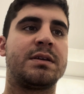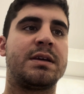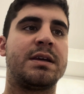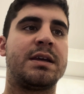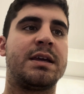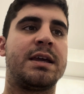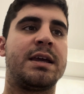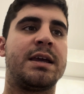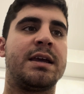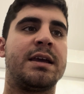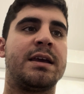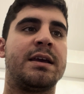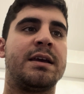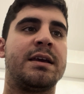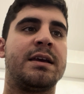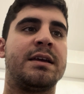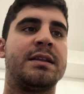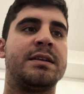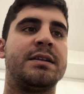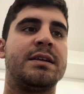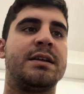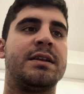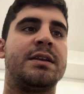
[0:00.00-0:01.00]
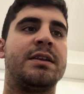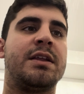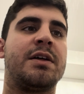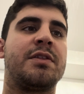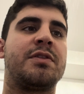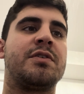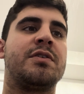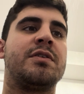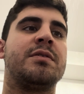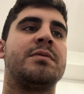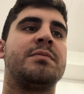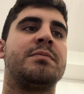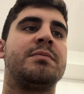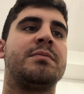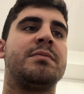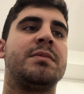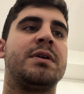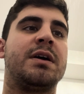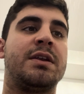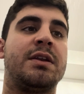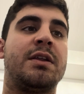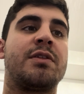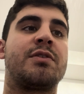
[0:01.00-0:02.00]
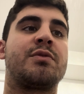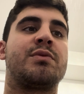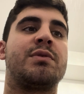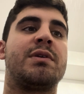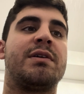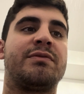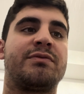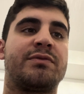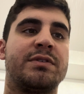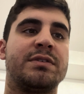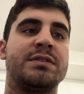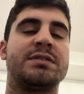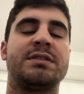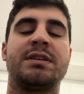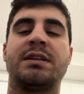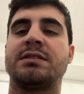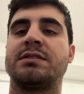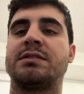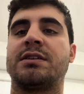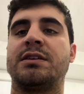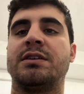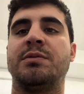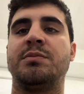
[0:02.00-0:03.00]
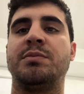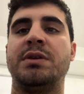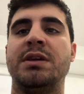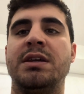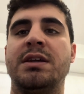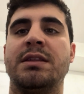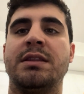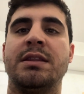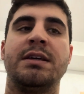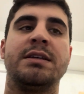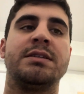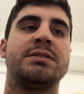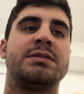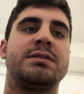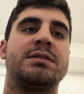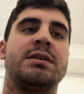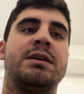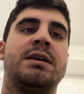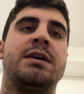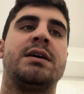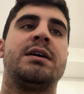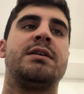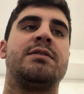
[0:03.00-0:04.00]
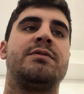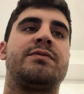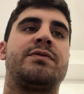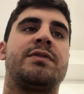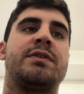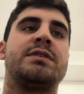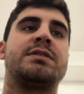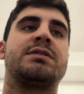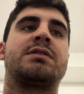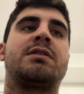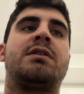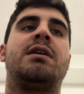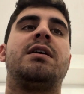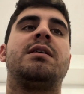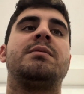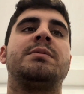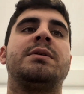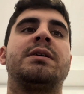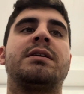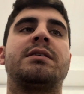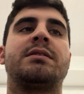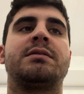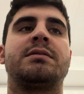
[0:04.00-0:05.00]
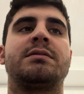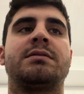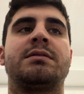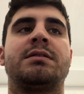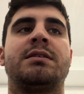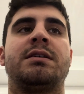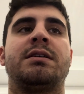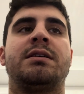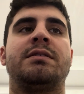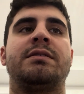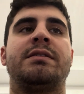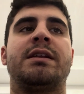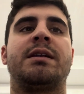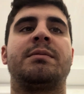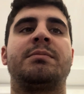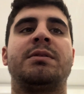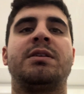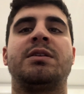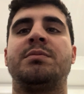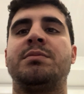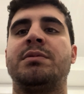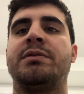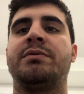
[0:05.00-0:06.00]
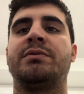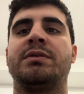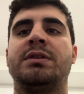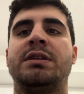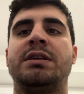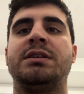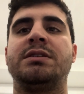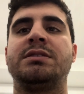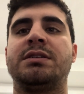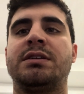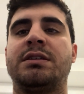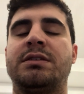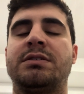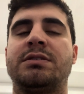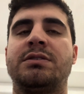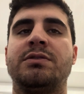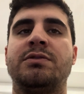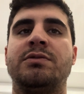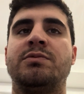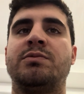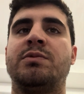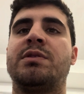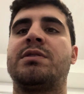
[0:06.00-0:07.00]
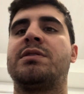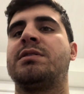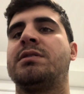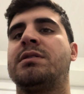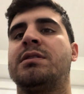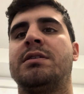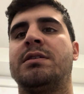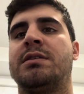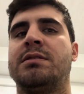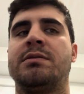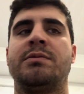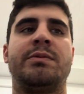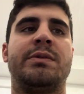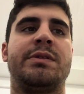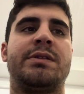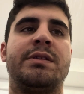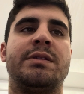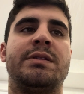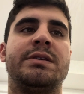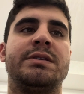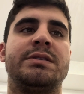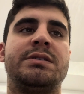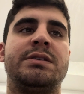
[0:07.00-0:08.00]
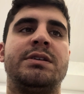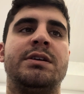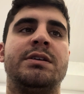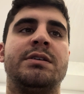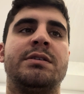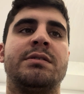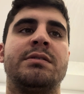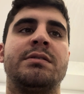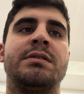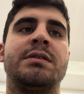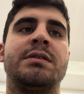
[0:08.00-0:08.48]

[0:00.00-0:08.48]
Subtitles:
And another reference that's going to be in this first comic that I'm going to be releasing soon within this year,